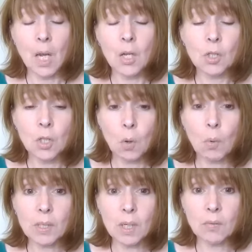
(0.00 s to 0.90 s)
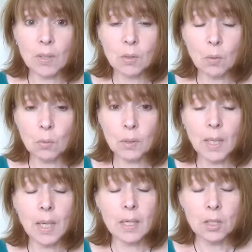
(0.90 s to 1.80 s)
So no one size fits all.
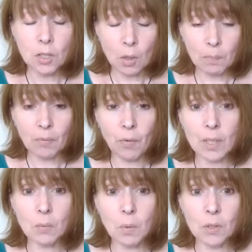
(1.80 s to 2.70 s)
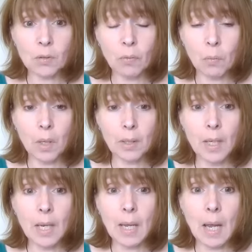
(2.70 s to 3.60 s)
Don't be afraid to ask for one,
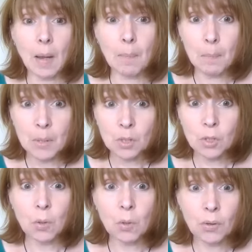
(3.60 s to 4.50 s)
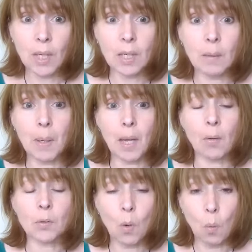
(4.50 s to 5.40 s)
but do think
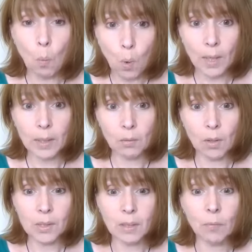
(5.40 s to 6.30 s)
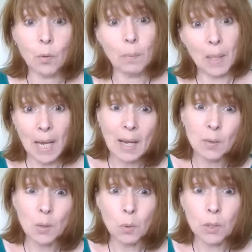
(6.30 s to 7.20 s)
about why you're asking for them and how
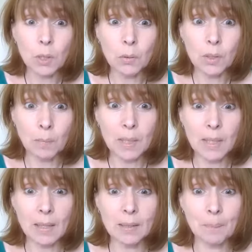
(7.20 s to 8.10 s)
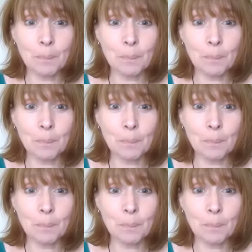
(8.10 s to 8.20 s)
you want to use them in the end.